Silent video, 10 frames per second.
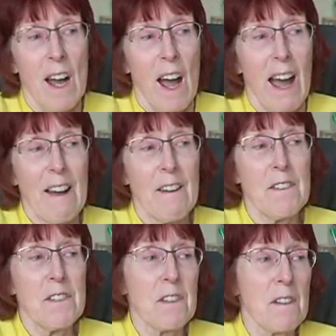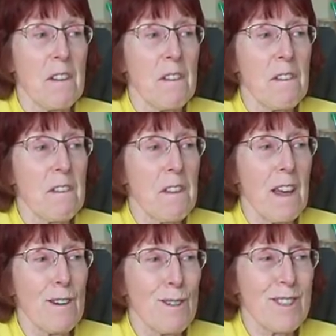and
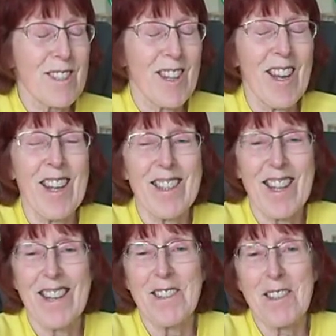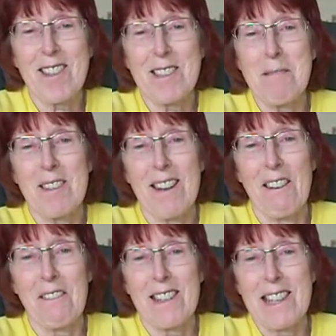they all seemed to
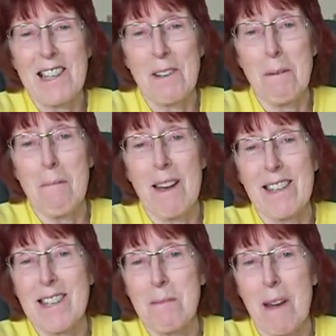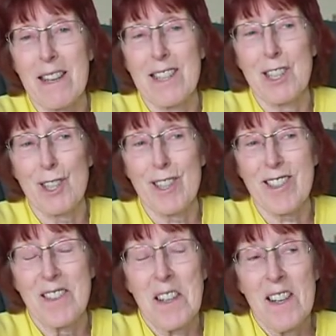have little old men as managers,
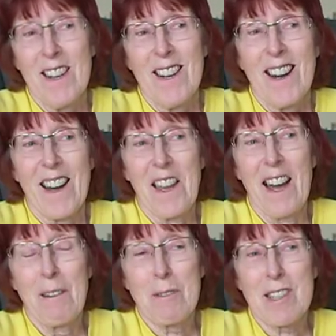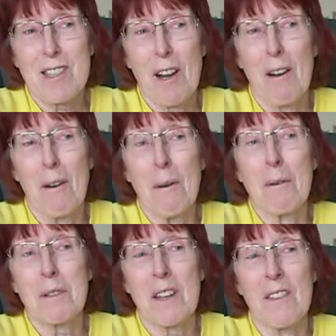and I was
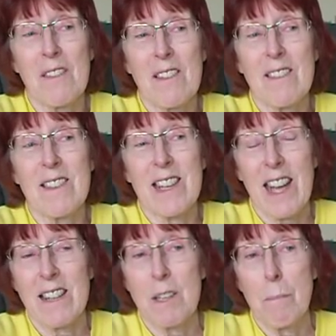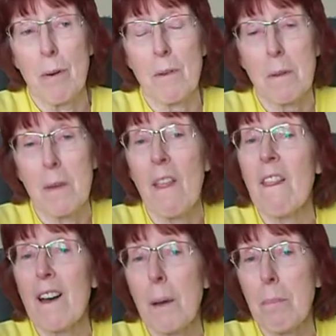told, can you put them in
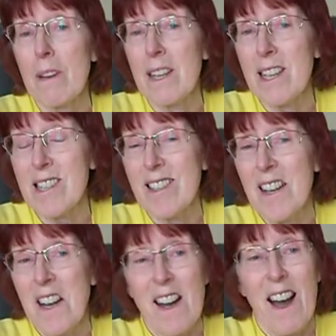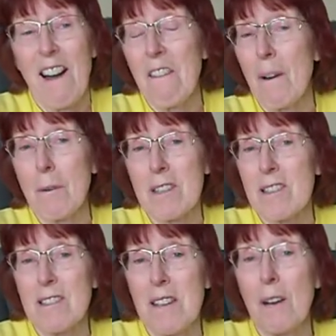there please? And there was
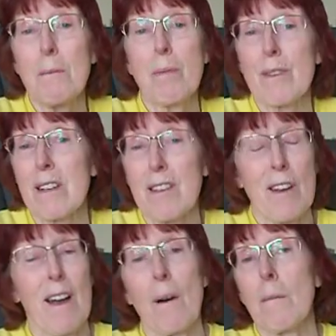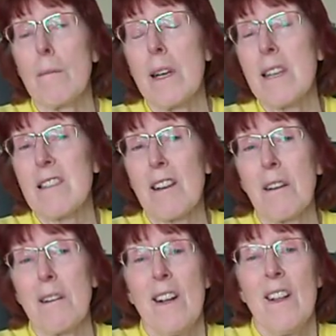nobody to help me,
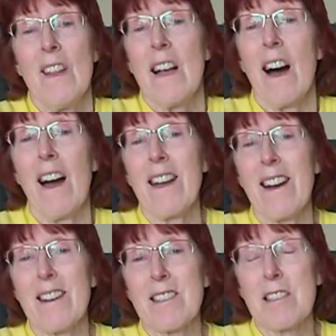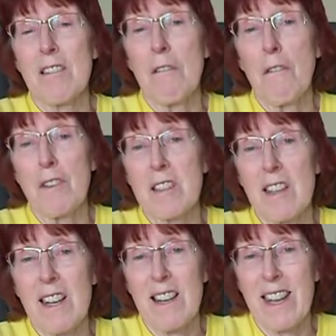so I had to
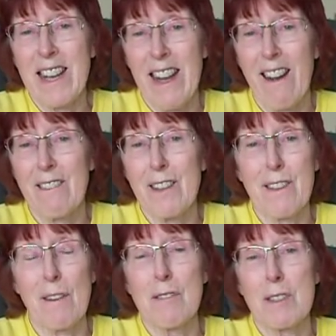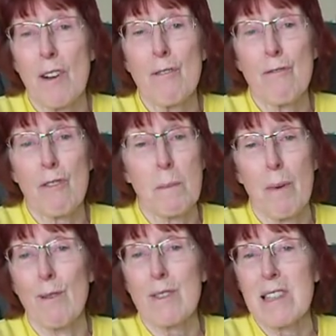physically carry those 100
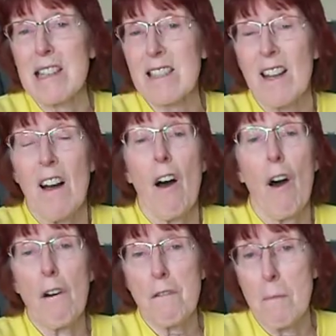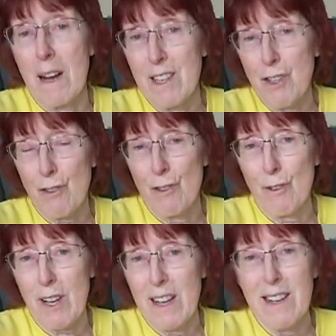boxes off my
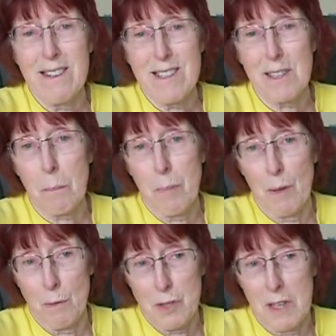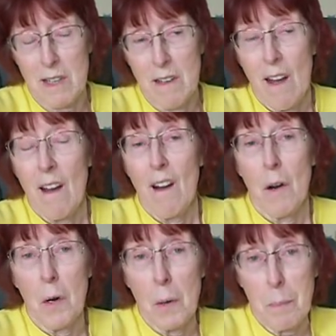truck into the building,
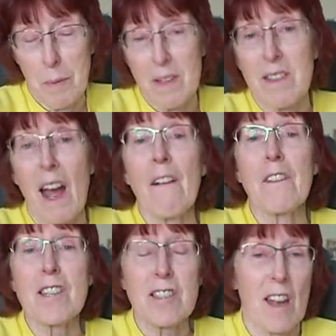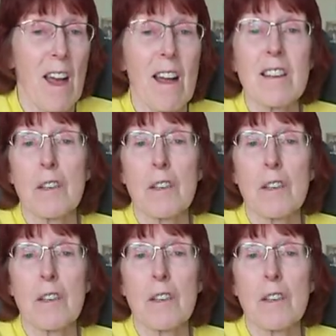up and down the stairs,